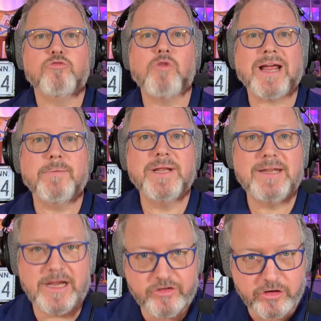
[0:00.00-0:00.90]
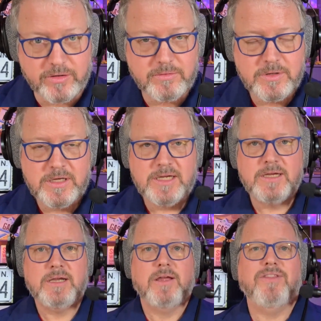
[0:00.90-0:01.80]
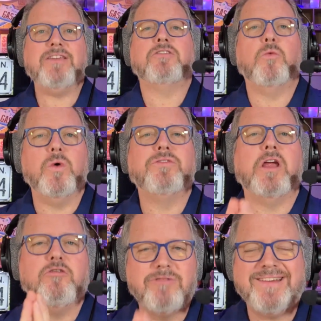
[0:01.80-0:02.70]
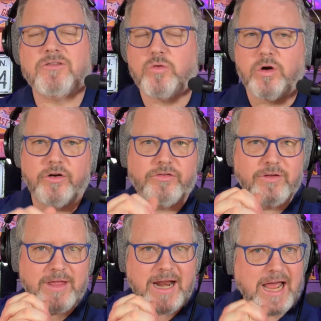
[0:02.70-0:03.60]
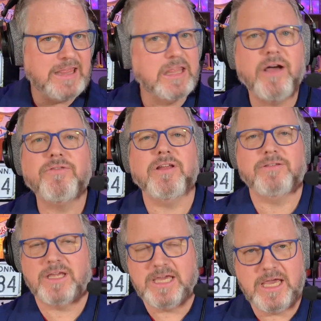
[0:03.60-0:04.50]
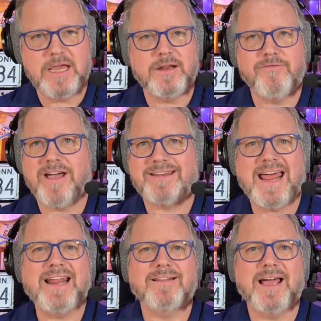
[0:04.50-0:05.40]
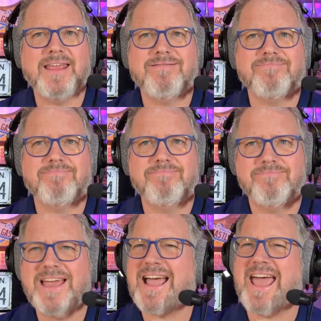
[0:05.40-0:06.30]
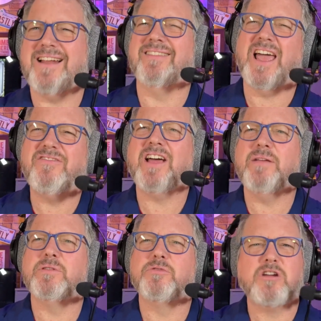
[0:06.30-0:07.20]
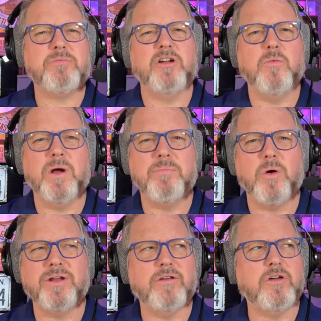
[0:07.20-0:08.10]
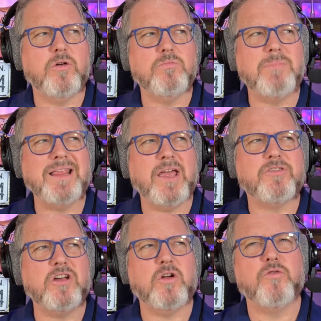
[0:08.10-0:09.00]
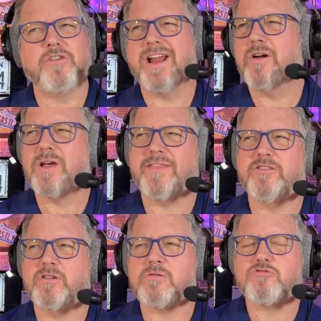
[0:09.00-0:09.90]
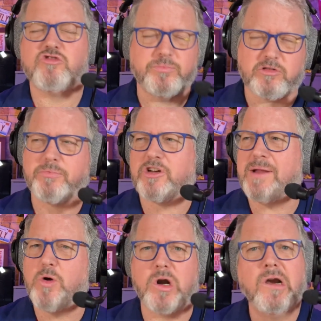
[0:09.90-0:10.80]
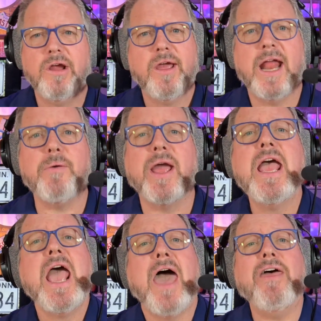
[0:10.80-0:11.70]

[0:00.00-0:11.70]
recommendation. This was a resource that I loved as a kid. In fact, I think I had a lifetime subscription at one point, although my life's not over and I don't get the subscription anymore. Anyway, and it